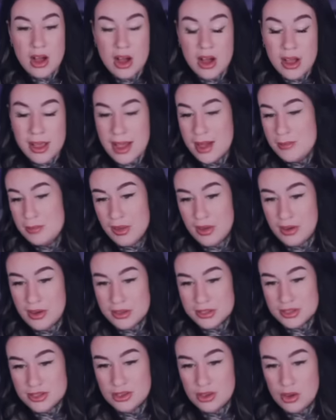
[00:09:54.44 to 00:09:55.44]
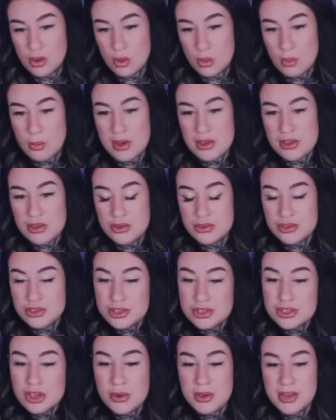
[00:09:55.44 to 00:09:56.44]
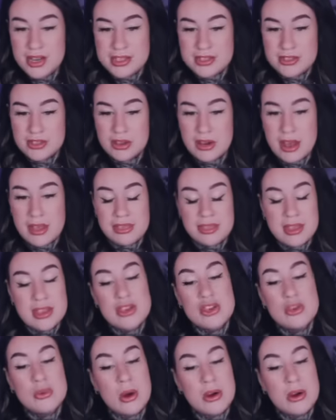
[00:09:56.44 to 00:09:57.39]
I am the asshole when you just don't listen and think you